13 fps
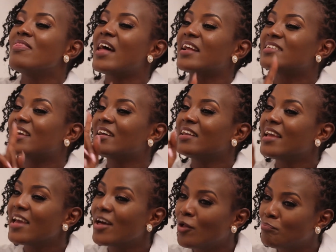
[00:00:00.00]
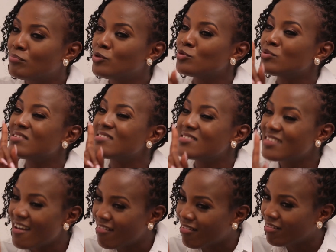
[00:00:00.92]
that can help you
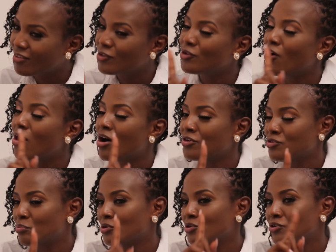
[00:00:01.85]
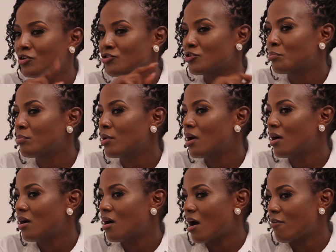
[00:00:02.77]
sell your entrepreneurship
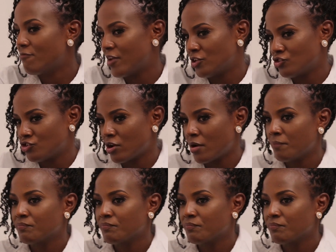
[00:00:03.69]
venture.